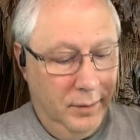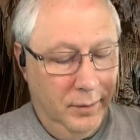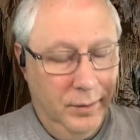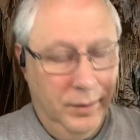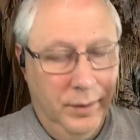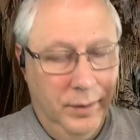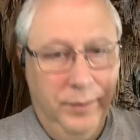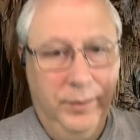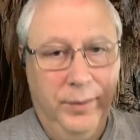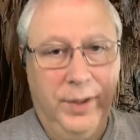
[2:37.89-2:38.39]

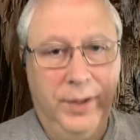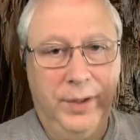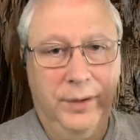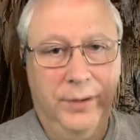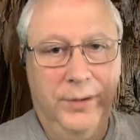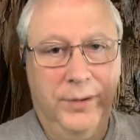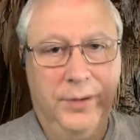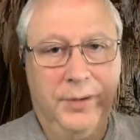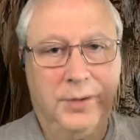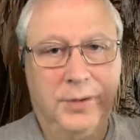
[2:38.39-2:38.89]
well,
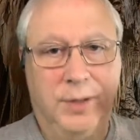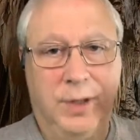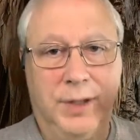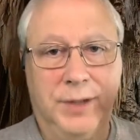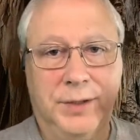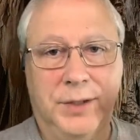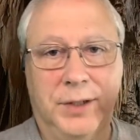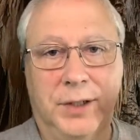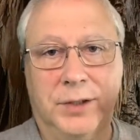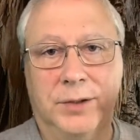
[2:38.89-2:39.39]
there is
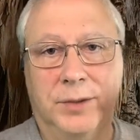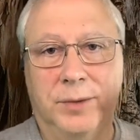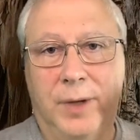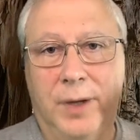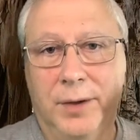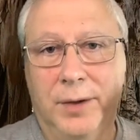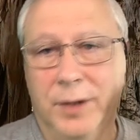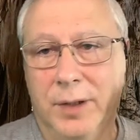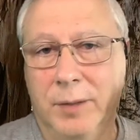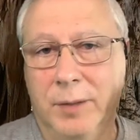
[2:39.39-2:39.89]

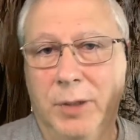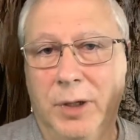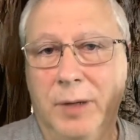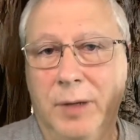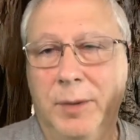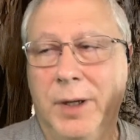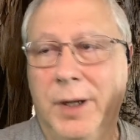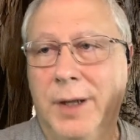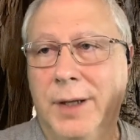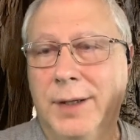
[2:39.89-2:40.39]
bisexuality, but
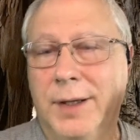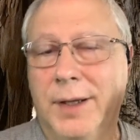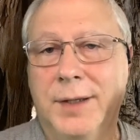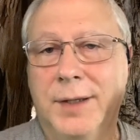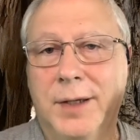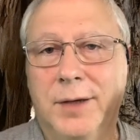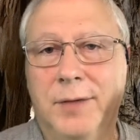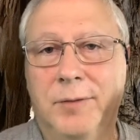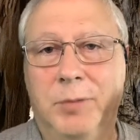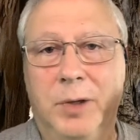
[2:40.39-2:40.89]
I mean, I
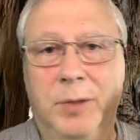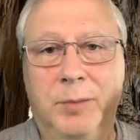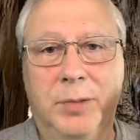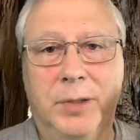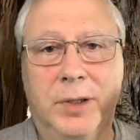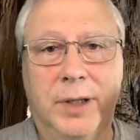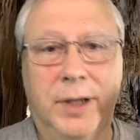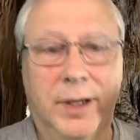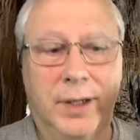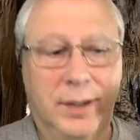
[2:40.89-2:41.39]
think of
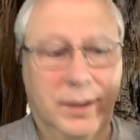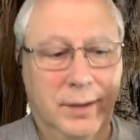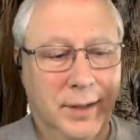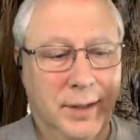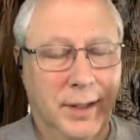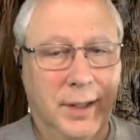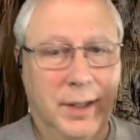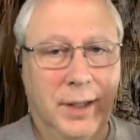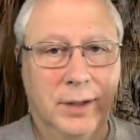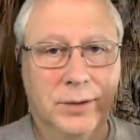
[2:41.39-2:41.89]
people
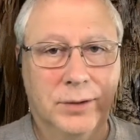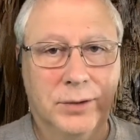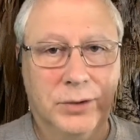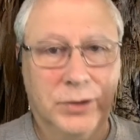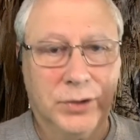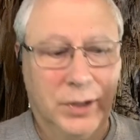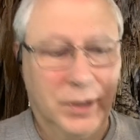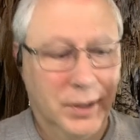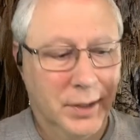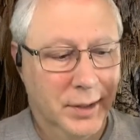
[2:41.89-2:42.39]
like Elton
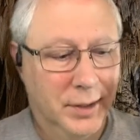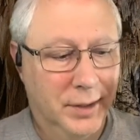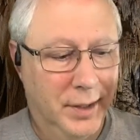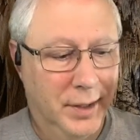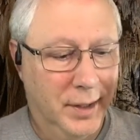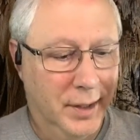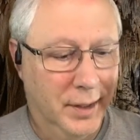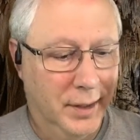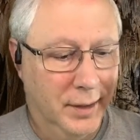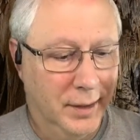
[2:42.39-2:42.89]
John
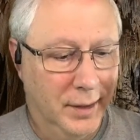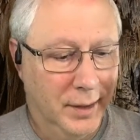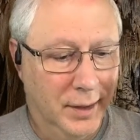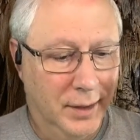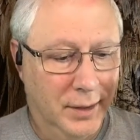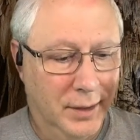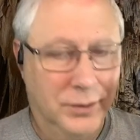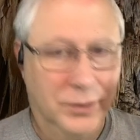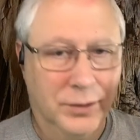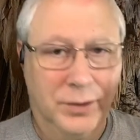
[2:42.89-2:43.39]

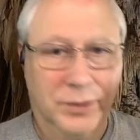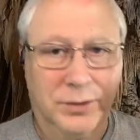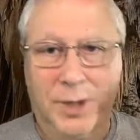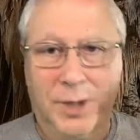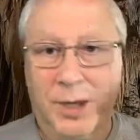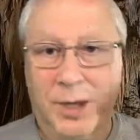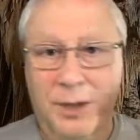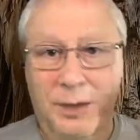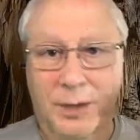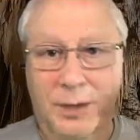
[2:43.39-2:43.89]
and George
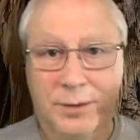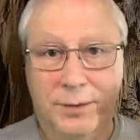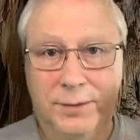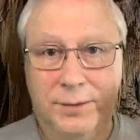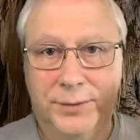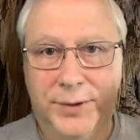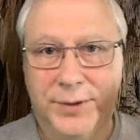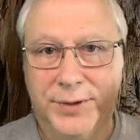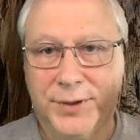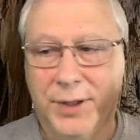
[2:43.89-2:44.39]
Michael,
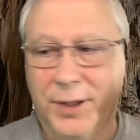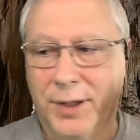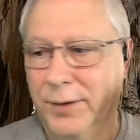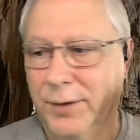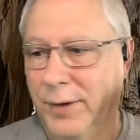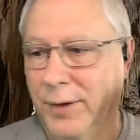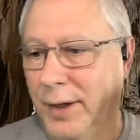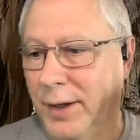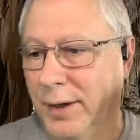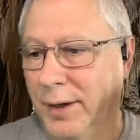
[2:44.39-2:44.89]
the
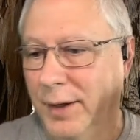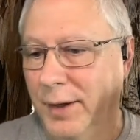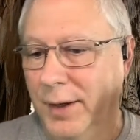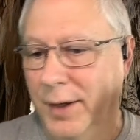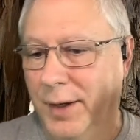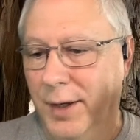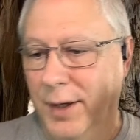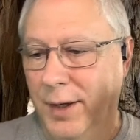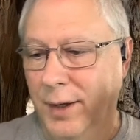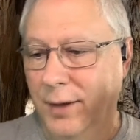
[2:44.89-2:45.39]
singer, right?
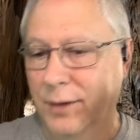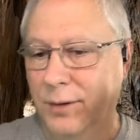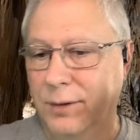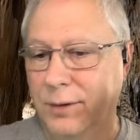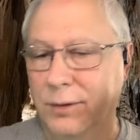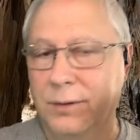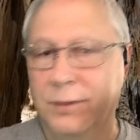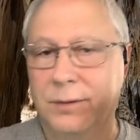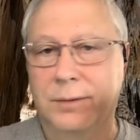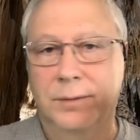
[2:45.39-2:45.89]

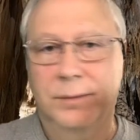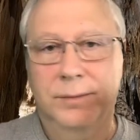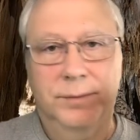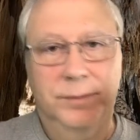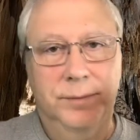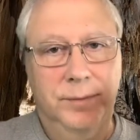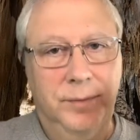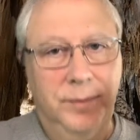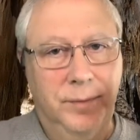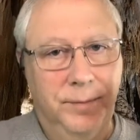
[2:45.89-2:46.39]
Who,
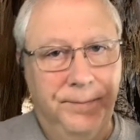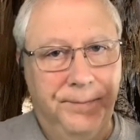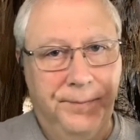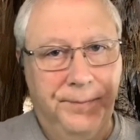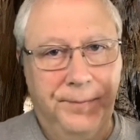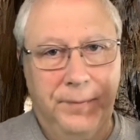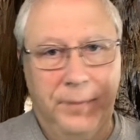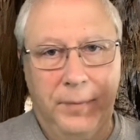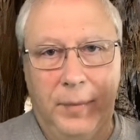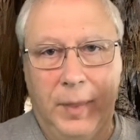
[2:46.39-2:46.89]

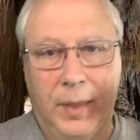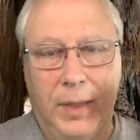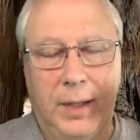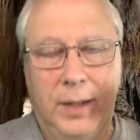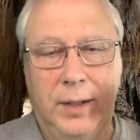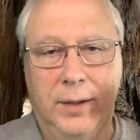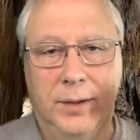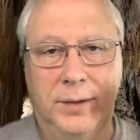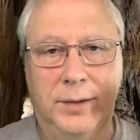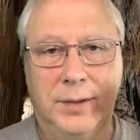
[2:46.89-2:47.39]

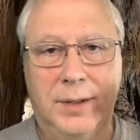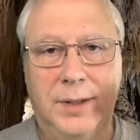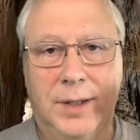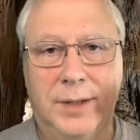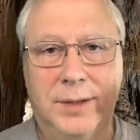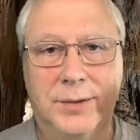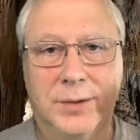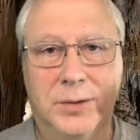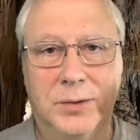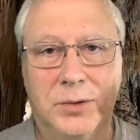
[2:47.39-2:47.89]
there's a
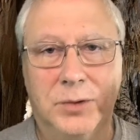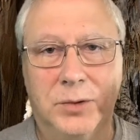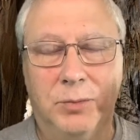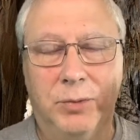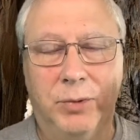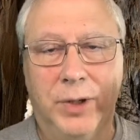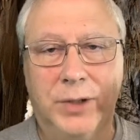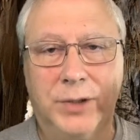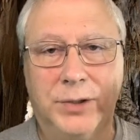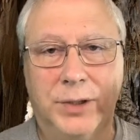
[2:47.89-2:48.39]
lot of social
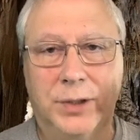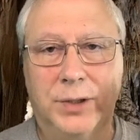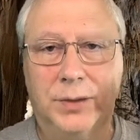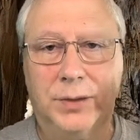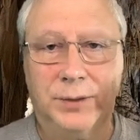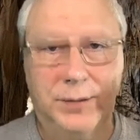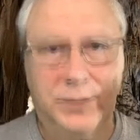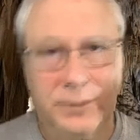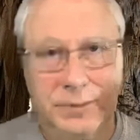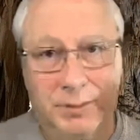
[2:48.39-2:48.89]

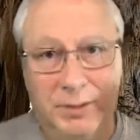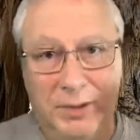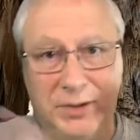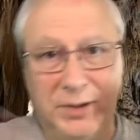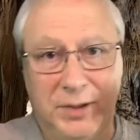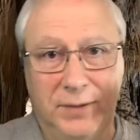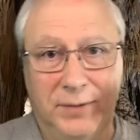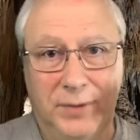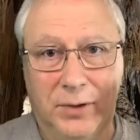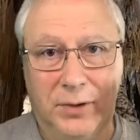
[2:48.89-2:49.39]
pressure,
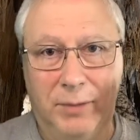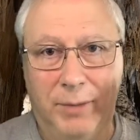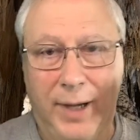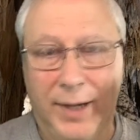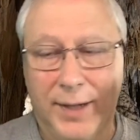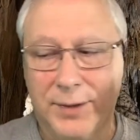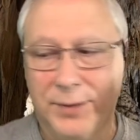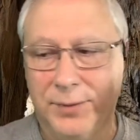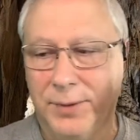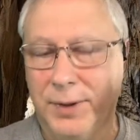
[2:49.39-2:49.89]
especially if you go
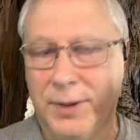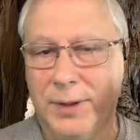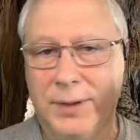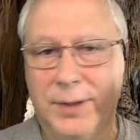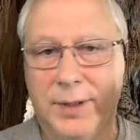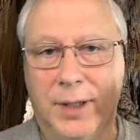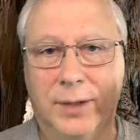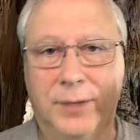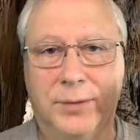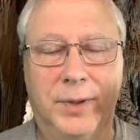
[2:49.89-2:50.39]
back
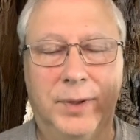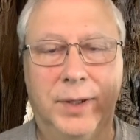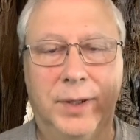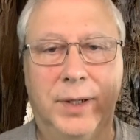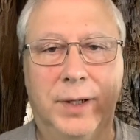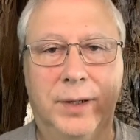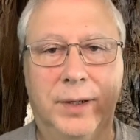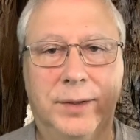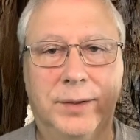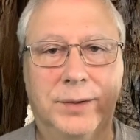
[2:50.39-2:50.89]
10, 20
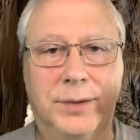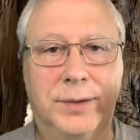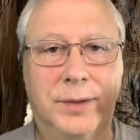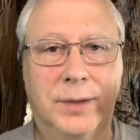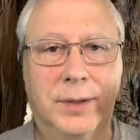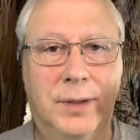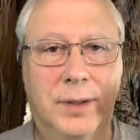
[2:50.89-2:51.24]
years,